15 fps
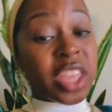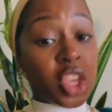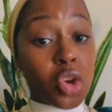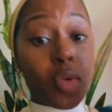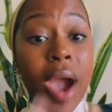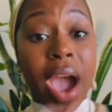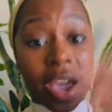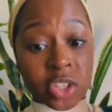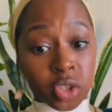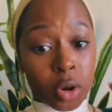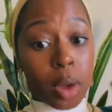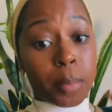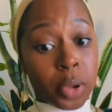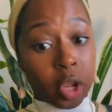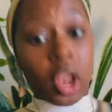And you guys
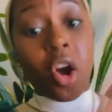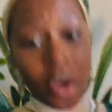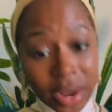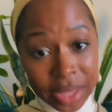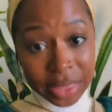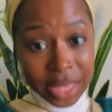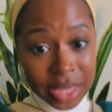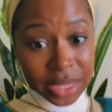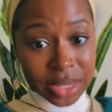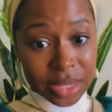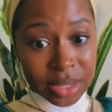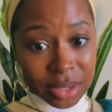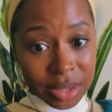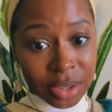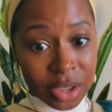are applauding
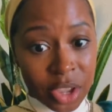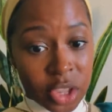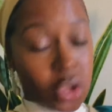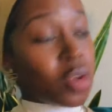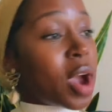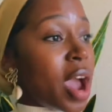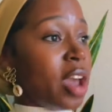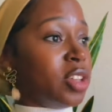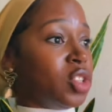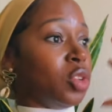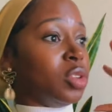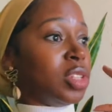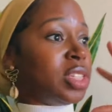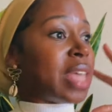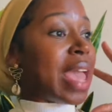this. You guys
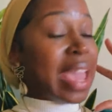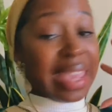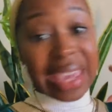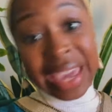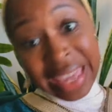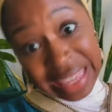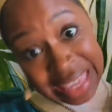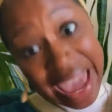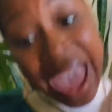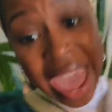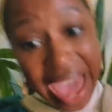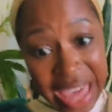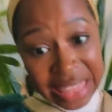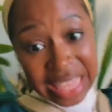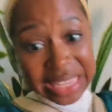are saying,
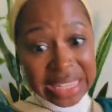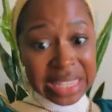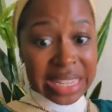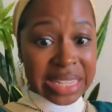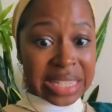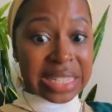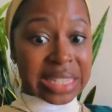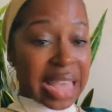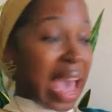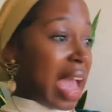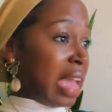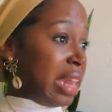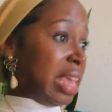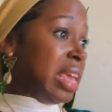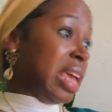yeah, this is the
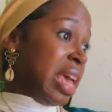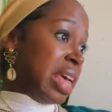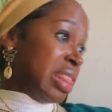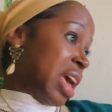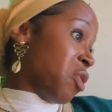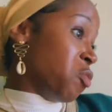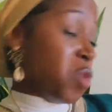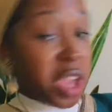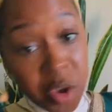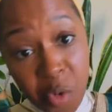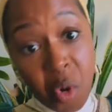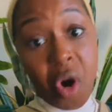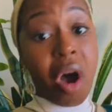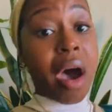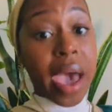society that we
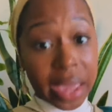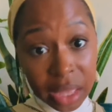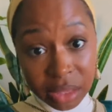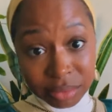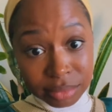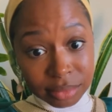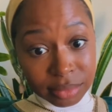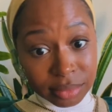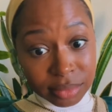want